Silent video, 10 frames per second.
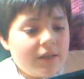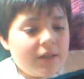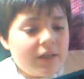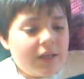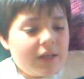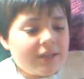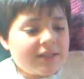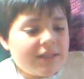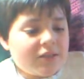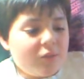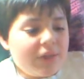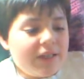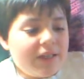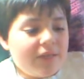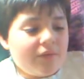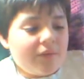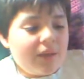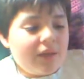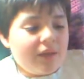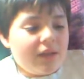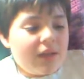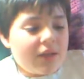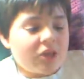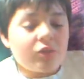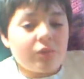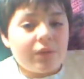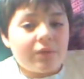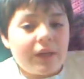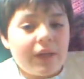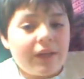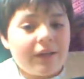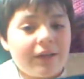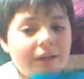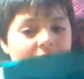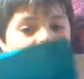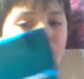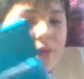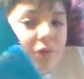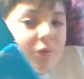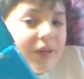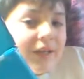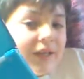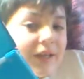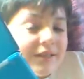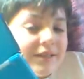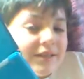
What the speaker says: And I guess that's why they never made an action replay for the 3DS.